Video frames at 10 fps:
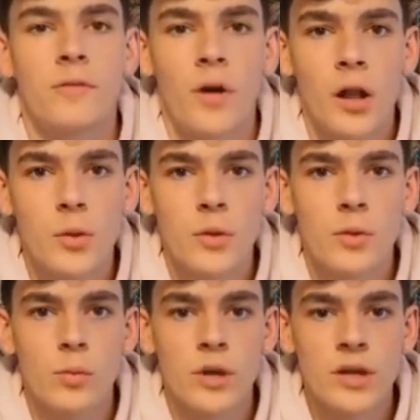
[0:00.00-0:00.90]
the
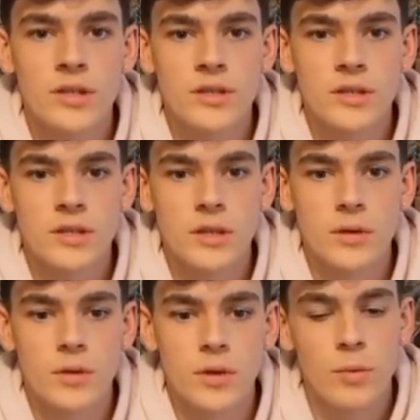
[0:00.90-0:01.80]
following
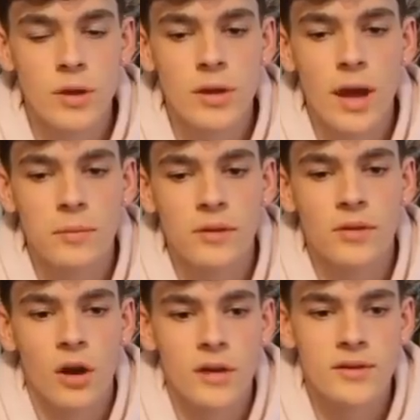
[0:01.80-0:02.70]
weeks, we
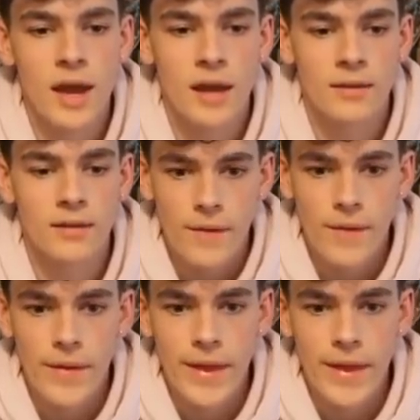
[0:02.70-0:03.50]
kept in contact,